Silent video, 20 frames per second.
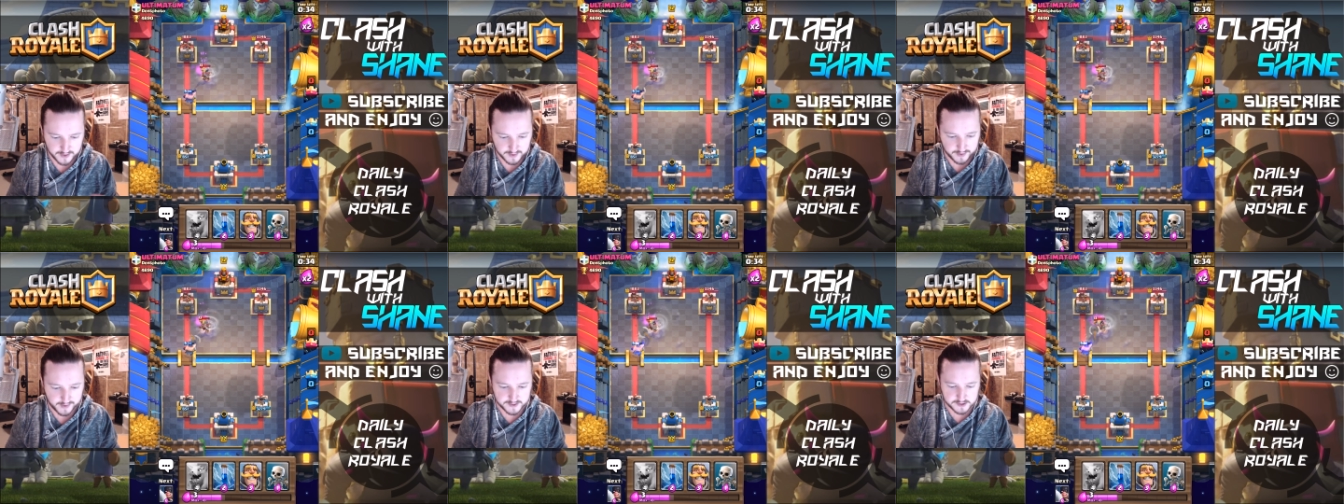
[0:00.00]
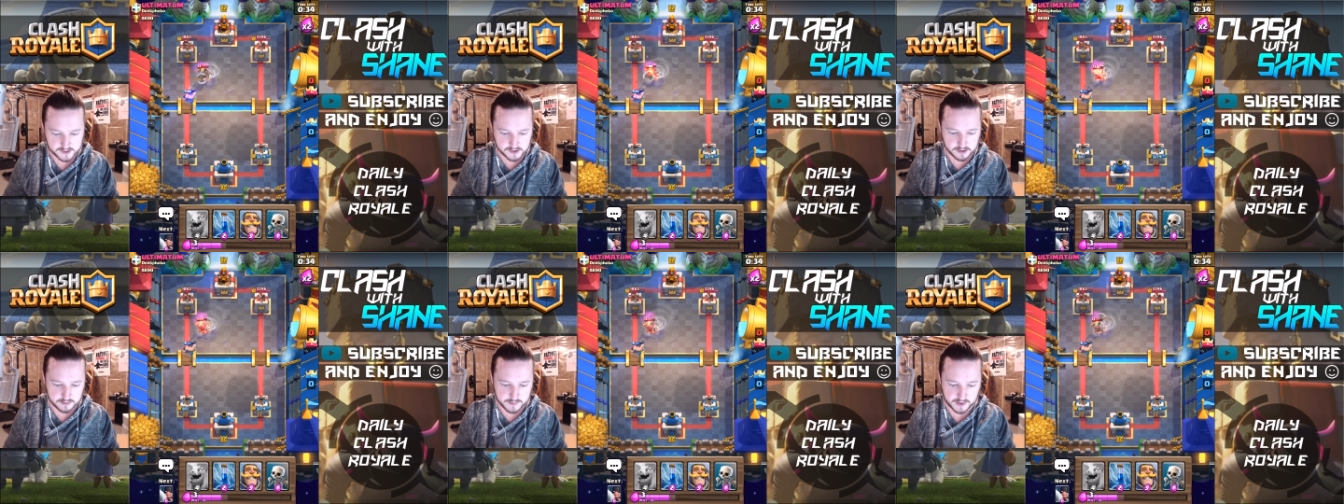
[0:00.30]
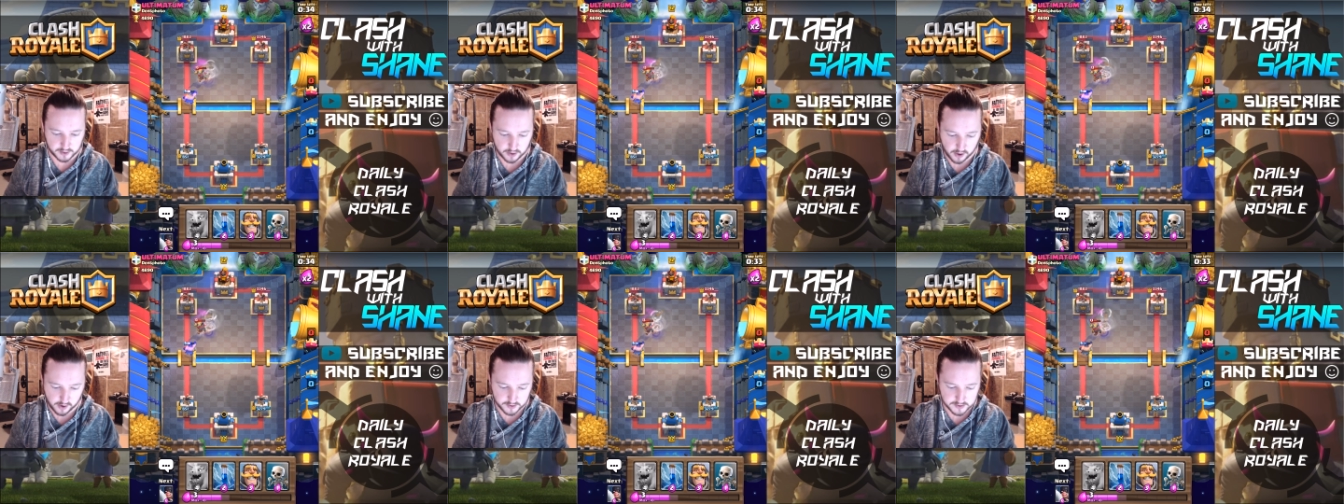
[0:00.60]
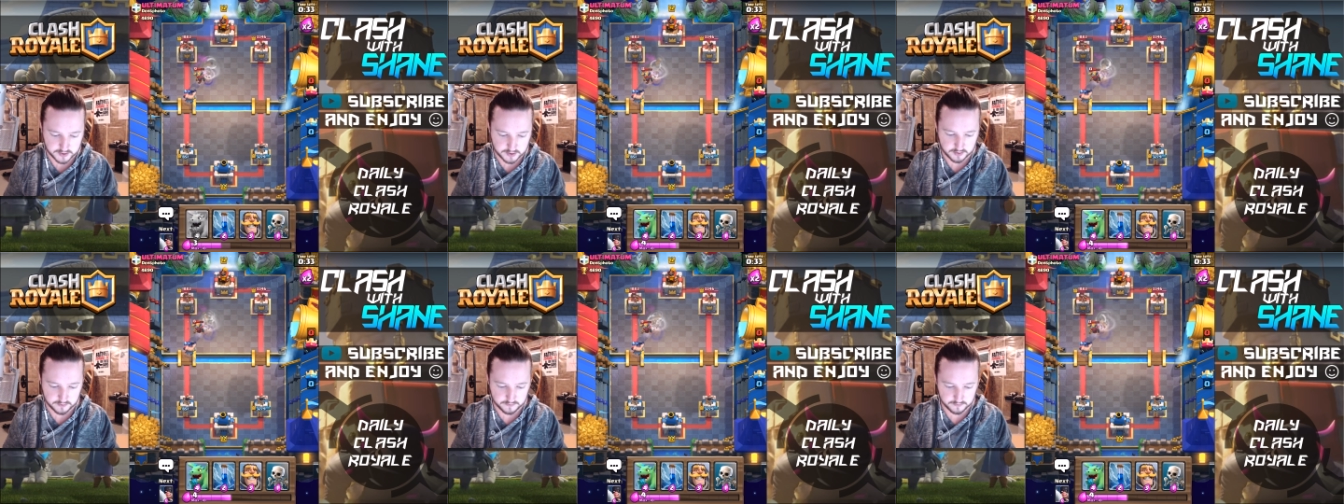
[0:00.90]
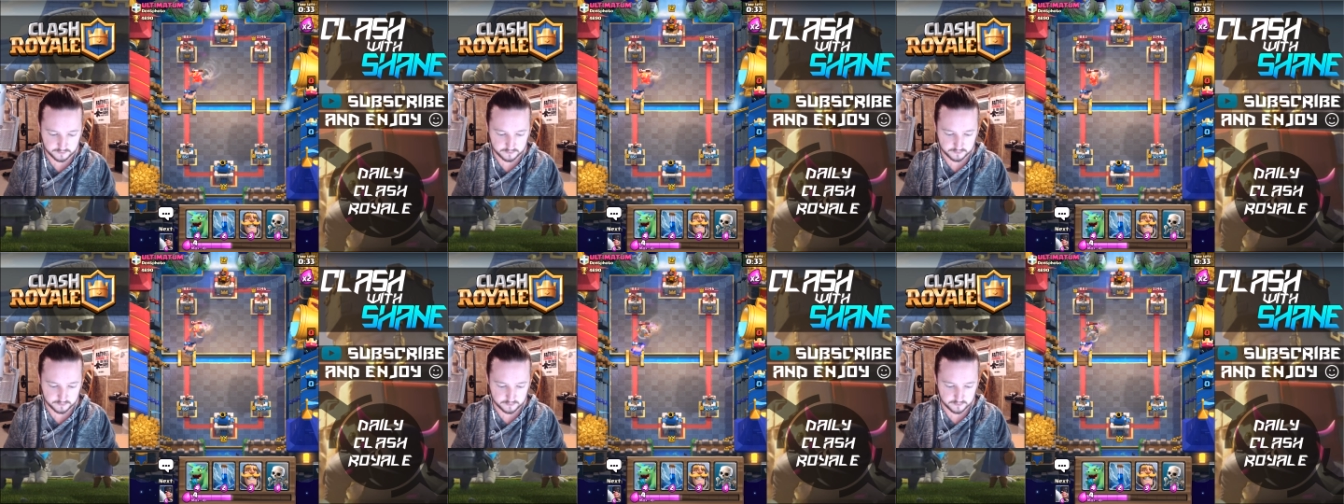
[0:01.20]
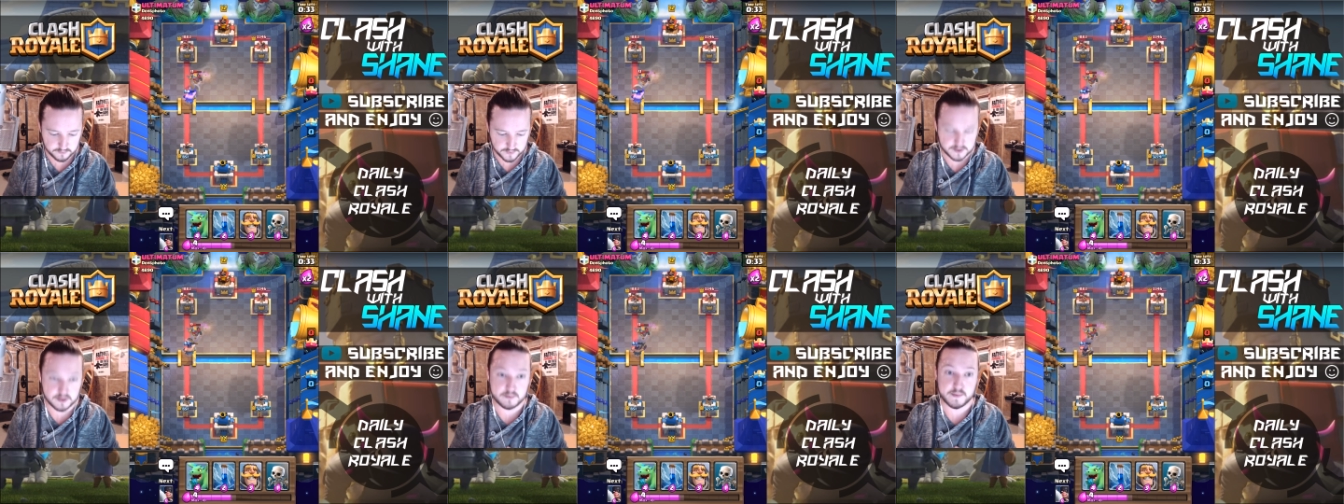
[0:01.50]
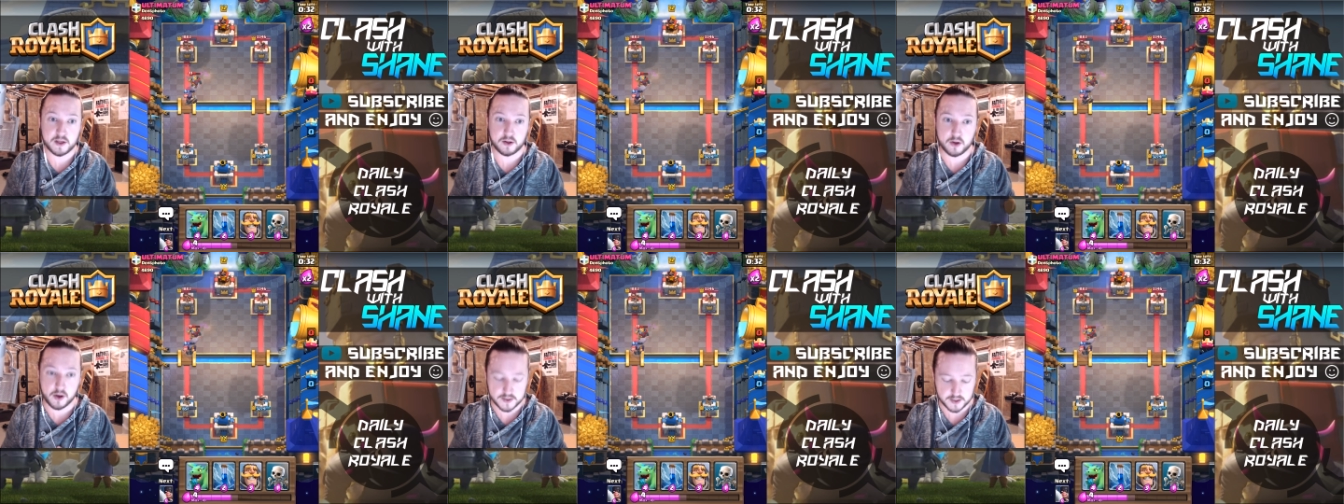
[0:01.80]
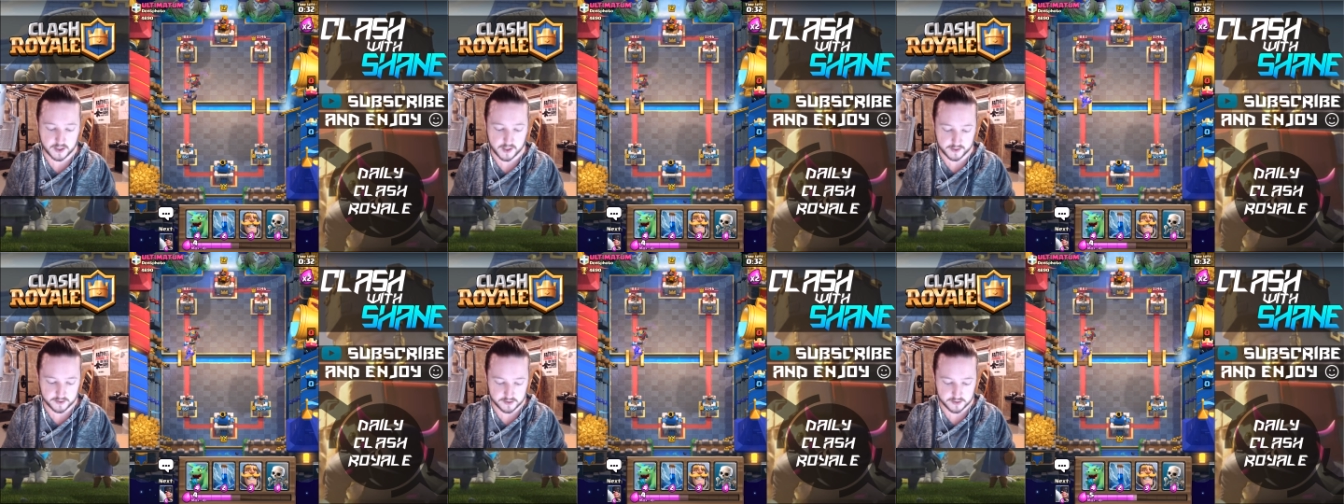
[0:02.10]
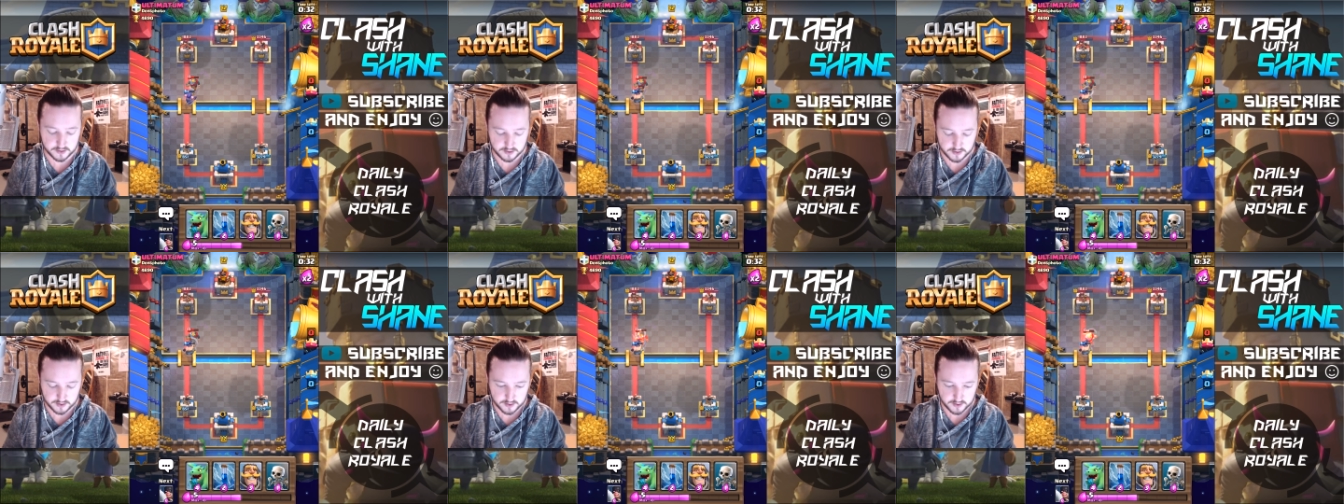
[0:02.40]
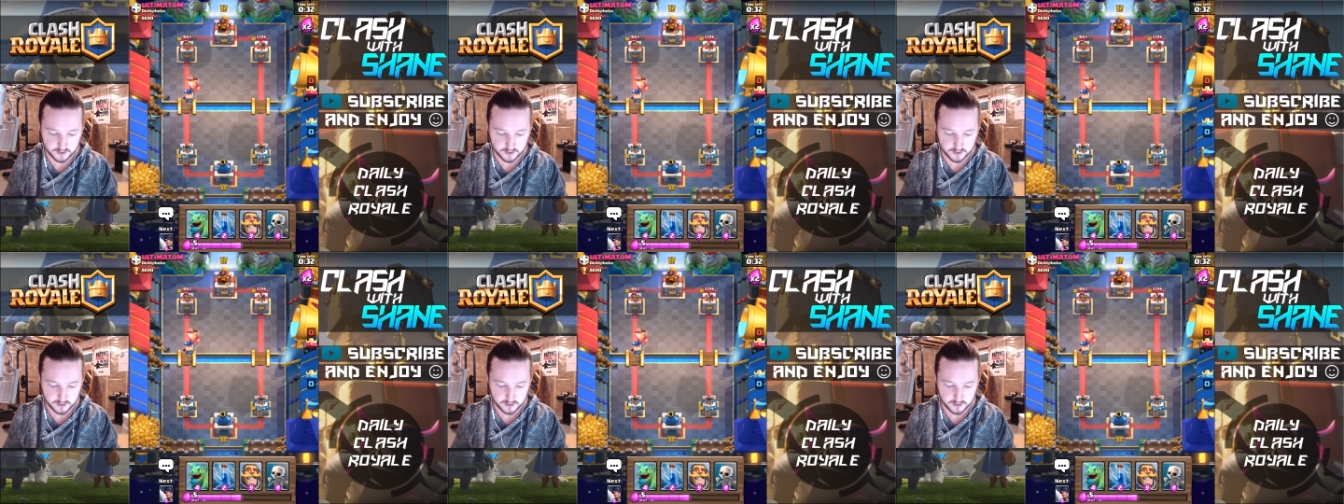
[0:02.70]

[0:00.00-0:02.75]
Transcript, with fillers: Guys, this is going to be a loss. This is going to be a loss, guys.